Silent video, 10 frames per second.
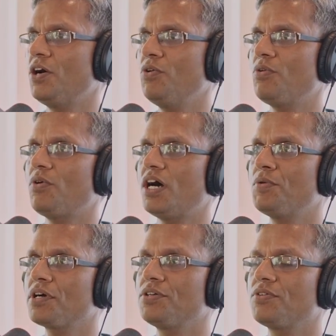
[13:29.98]
Now,
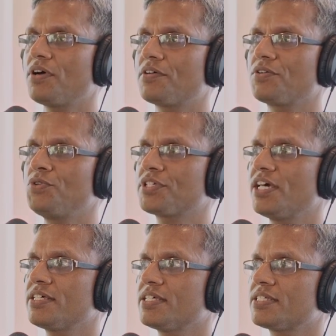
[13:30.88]
our use
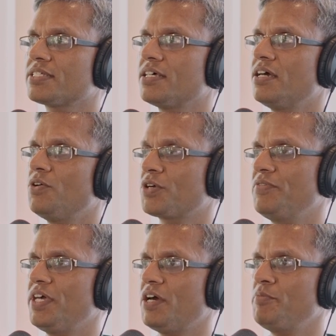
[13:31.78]
case is,
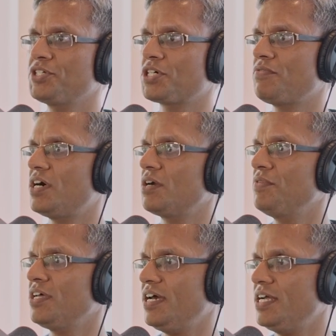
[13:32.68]
okay, we have a mixture of
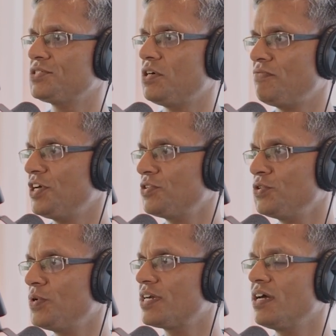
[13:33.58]
hardware and software
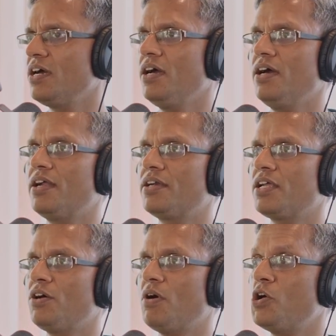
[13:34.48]
to do it.
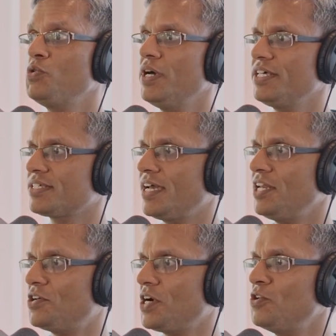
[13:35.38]
Now, how do I
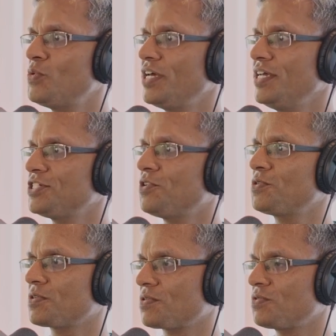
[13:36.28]
scale out? How do I reach
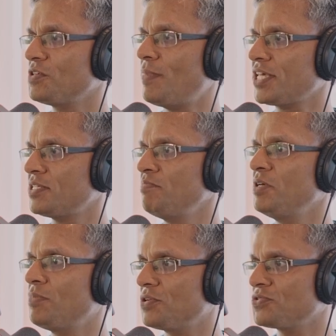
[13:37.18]
out to the
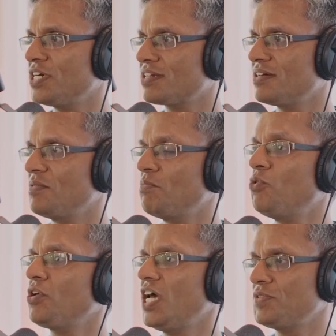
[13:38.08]
maximum people so that
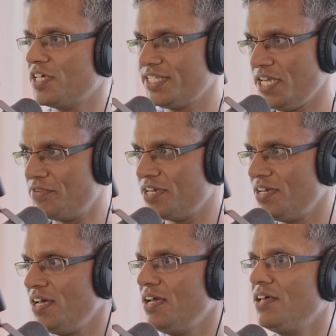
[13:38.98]
more lives are saved?
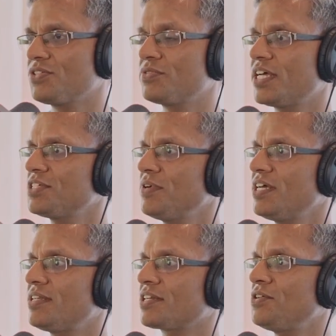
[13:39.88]
So that's
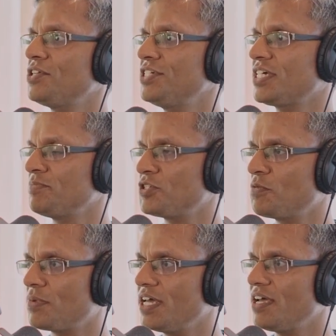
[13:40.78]
where technology comes
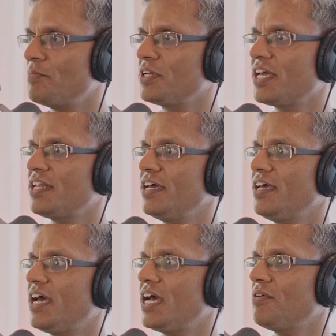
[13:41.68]
into play. I mean, can
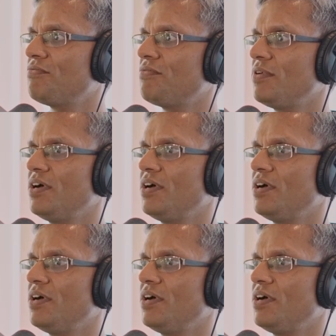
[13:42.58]
I have,